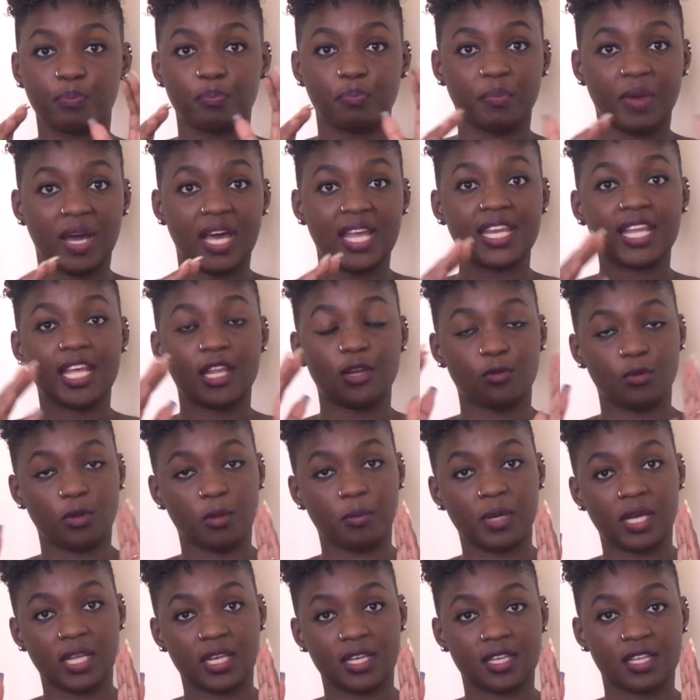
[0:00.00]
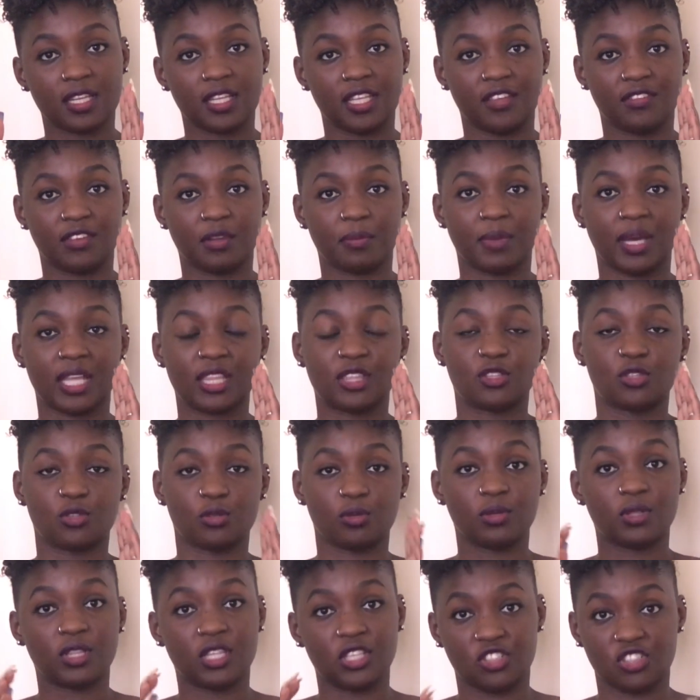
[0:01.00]
man and woman giving birth to
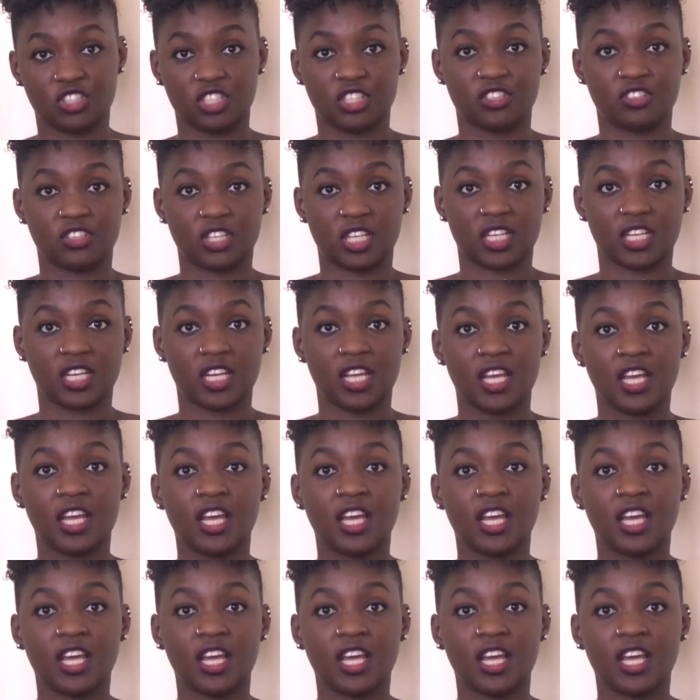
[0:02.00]
the children.